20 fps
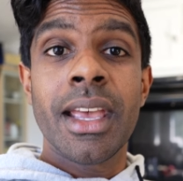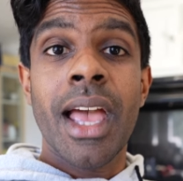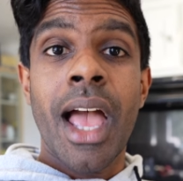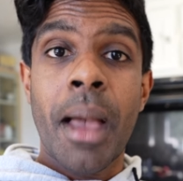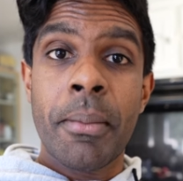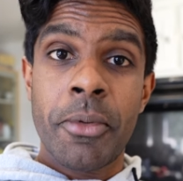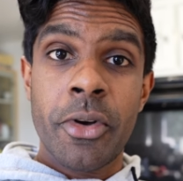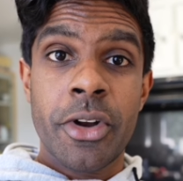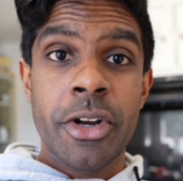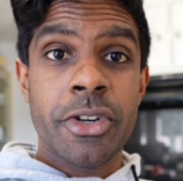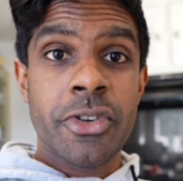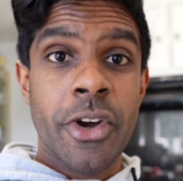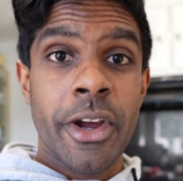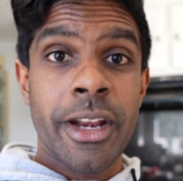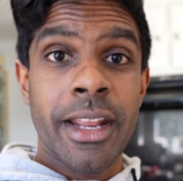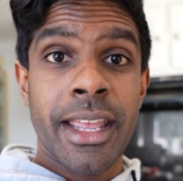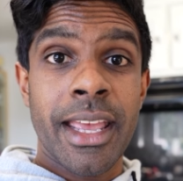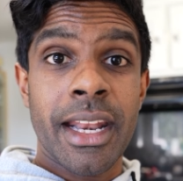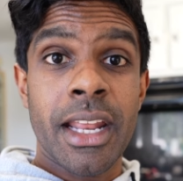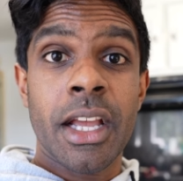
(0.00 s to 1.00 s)
I'm going to try
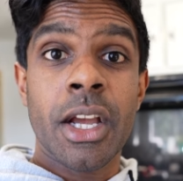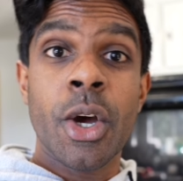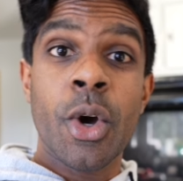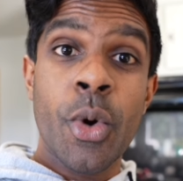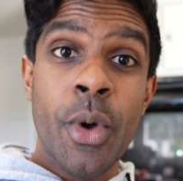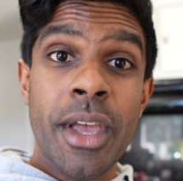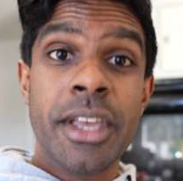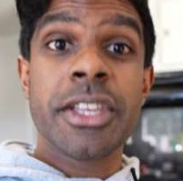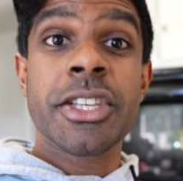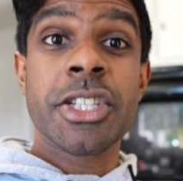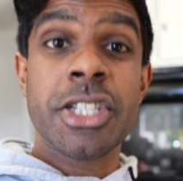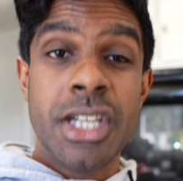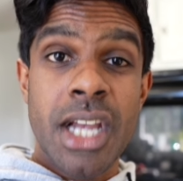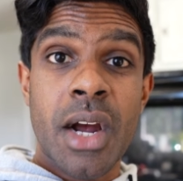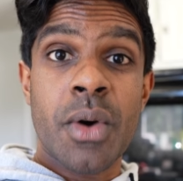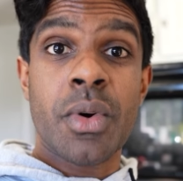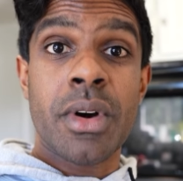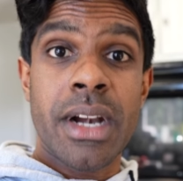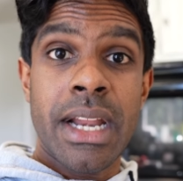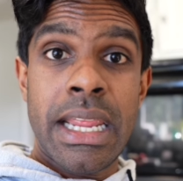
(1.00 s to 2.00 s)
to get a quick
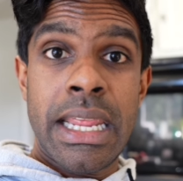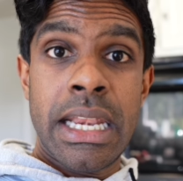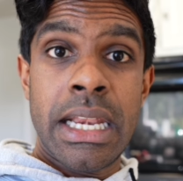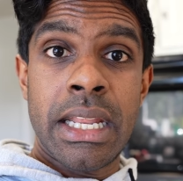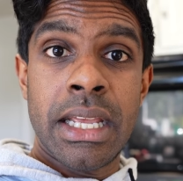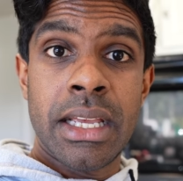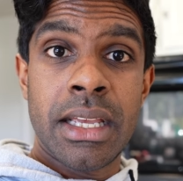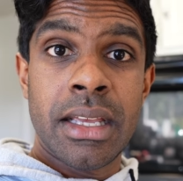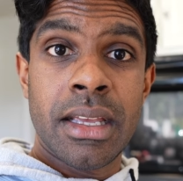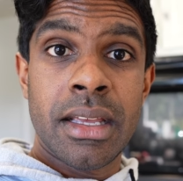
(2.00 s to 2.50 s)
shower in,